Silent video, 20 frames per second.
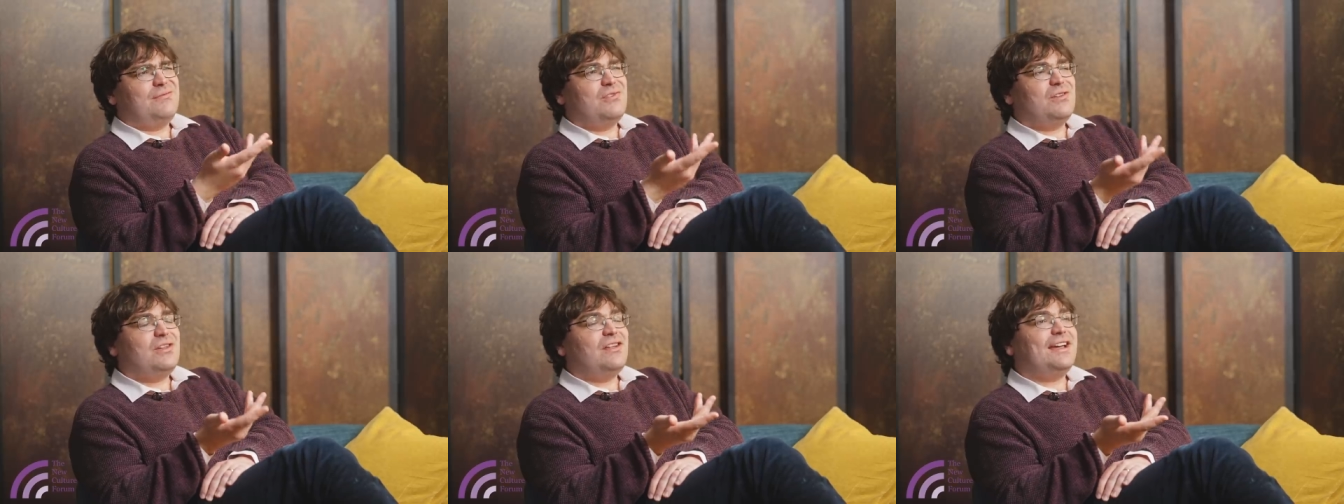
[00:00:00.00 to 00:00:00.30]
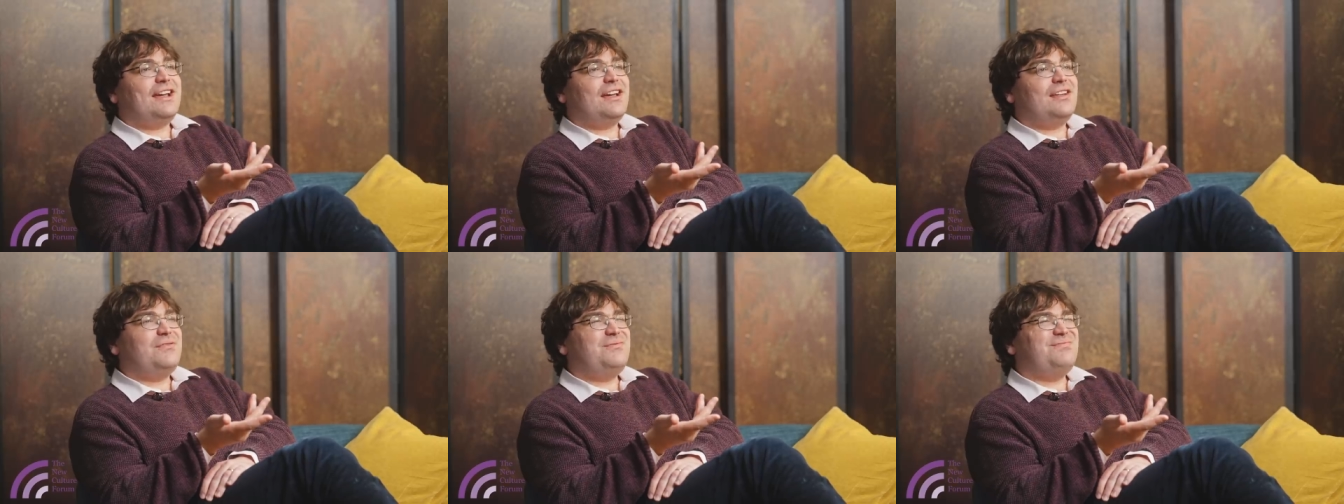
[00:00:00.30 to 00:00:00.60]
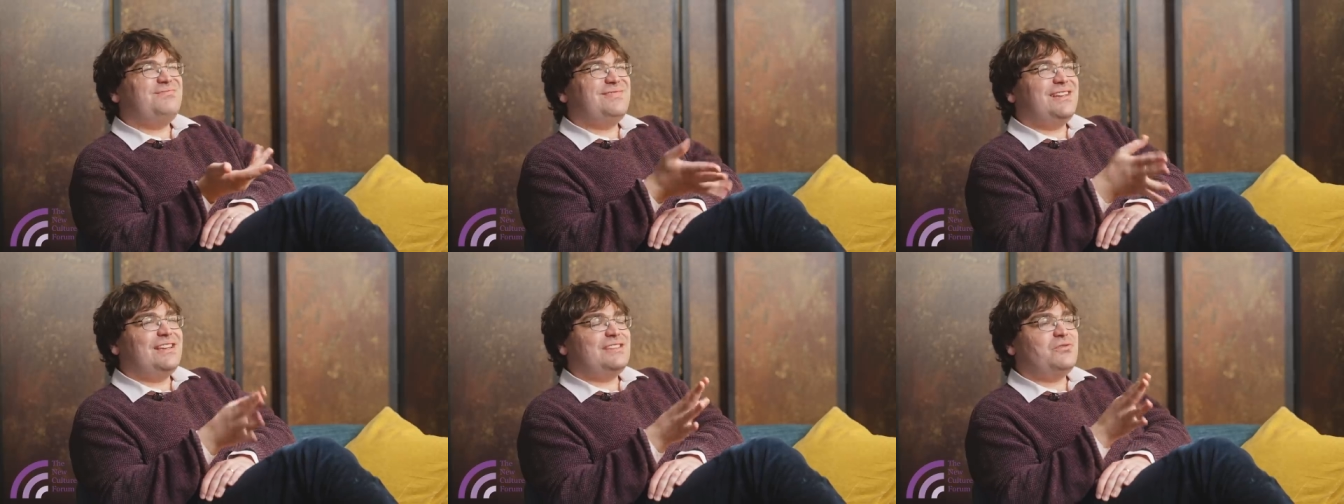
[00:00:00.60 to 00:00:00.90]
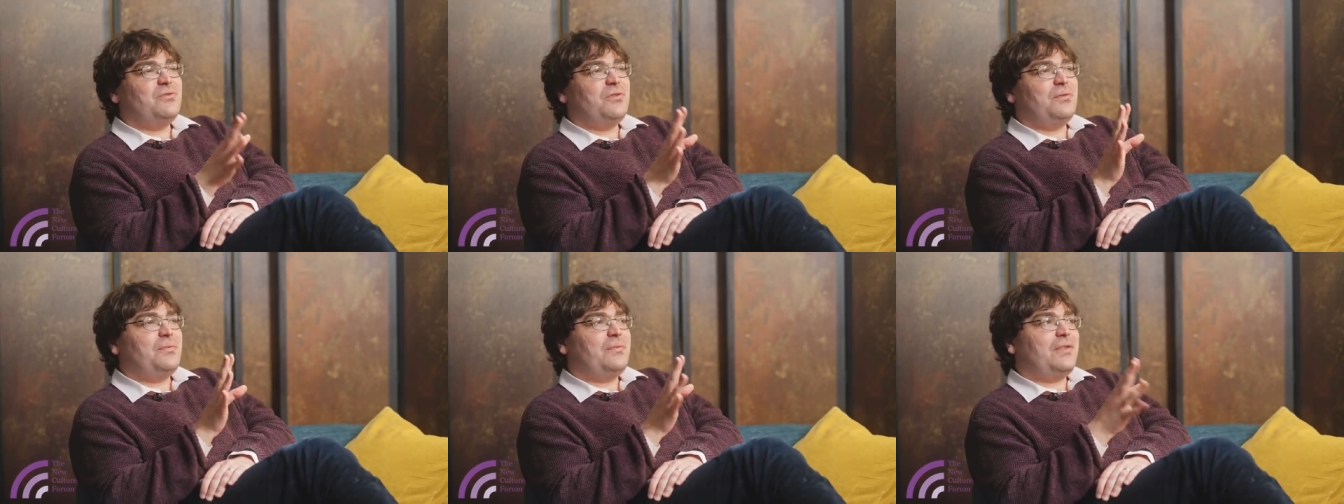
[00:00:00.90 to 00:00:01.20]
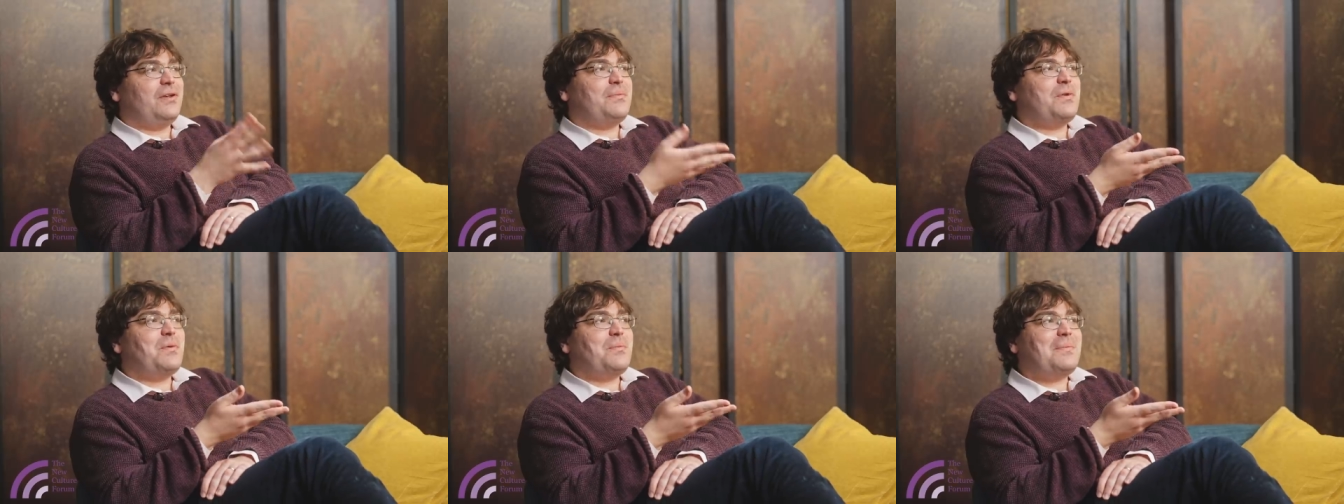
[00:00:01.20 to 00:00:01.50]
well, like, I'm
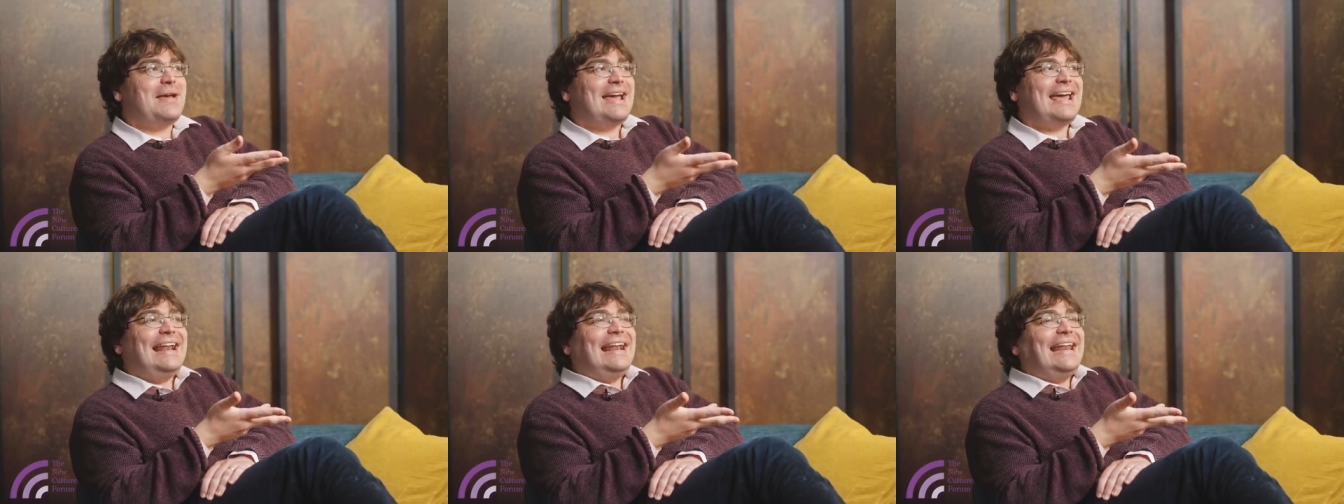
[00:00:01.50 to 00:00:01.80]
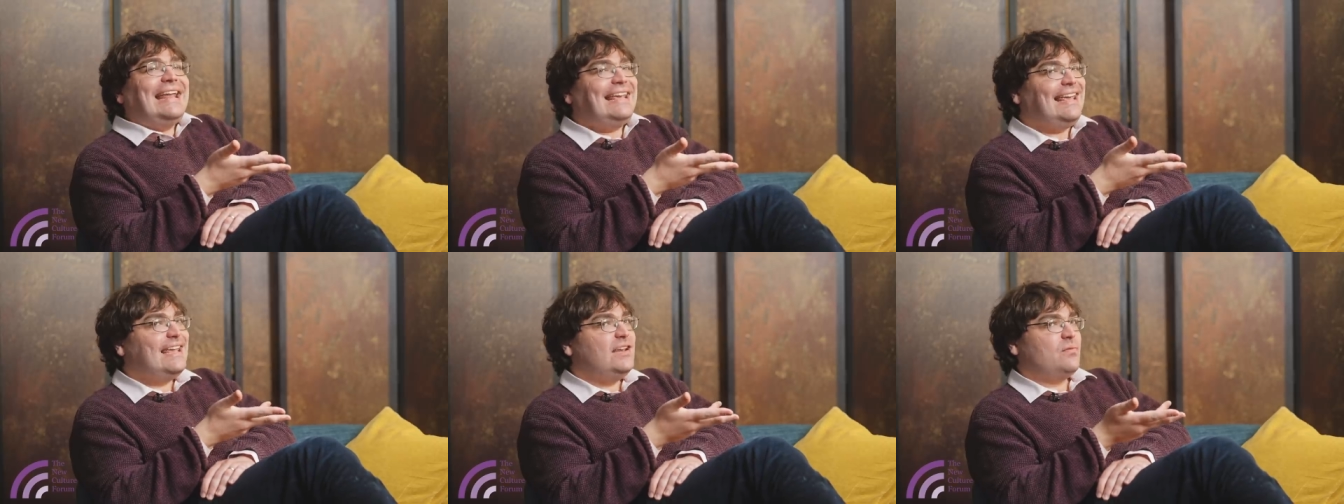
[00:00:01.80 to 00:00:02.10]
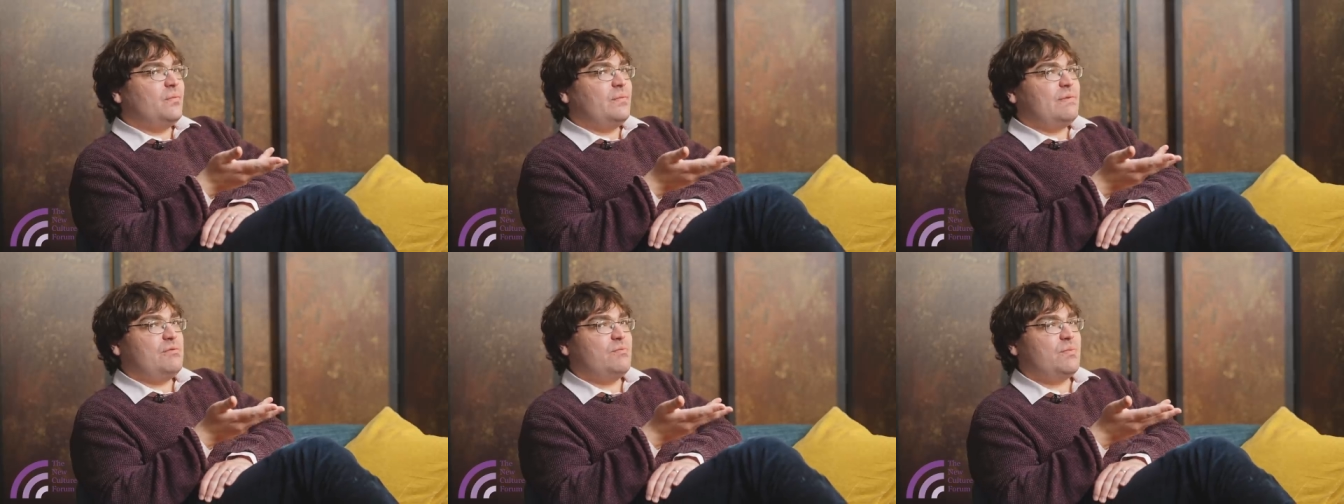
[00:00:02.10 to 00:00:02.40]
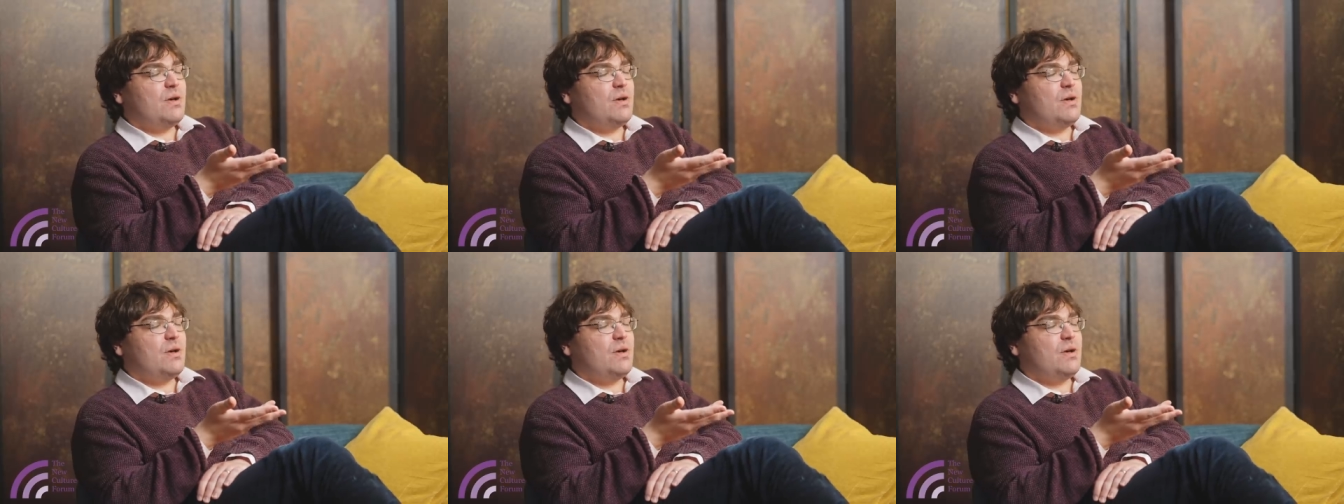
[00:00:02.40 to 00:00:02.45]
not madly keen on being